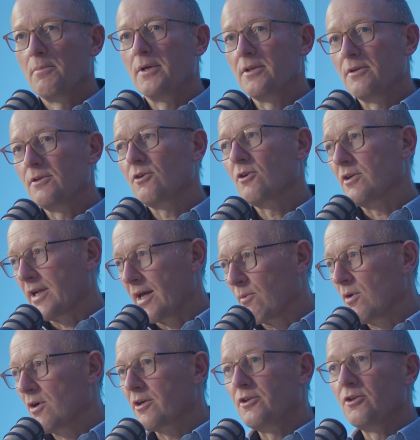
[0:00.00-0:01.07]
But you, you got a
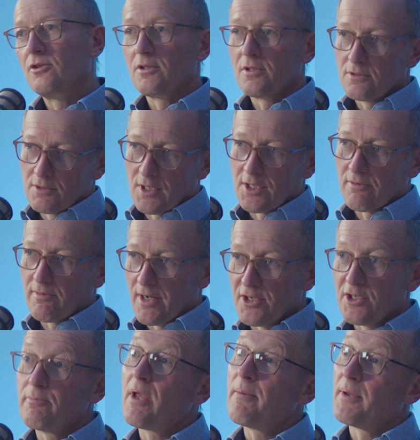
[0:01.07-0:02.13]
network, you could hunt around.
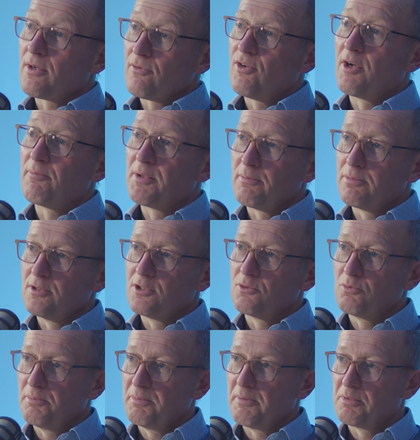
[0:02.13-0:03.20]
You may be able to find people that
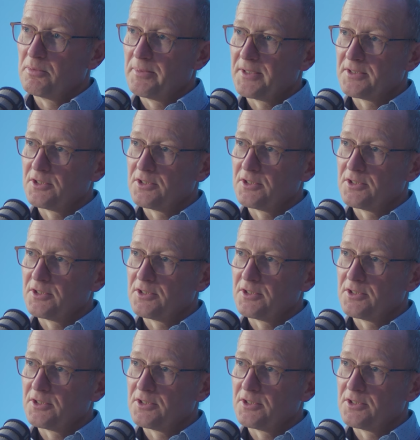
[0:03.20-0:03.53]
would be prepared